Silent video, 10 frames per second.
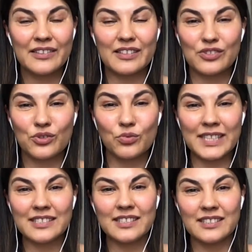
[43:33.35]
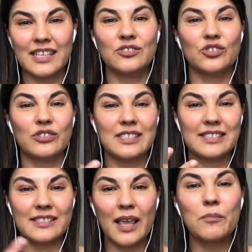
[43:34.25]
this 20th century
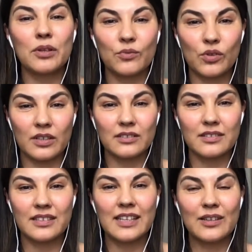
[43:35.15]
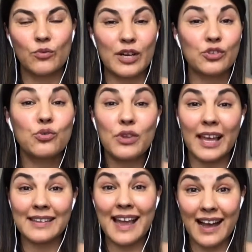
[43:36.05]
stable world where you
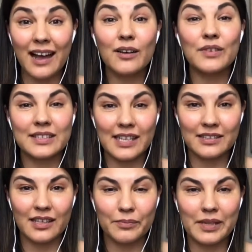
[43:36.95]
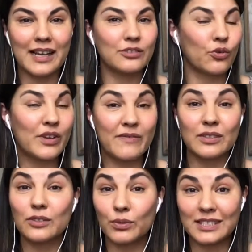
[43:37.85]
can have a 10-year plan or
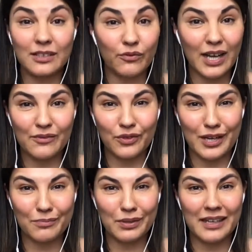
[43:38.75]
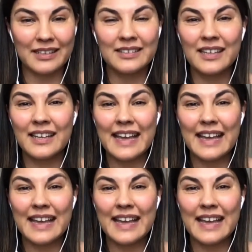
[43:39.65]
even 25-year plan,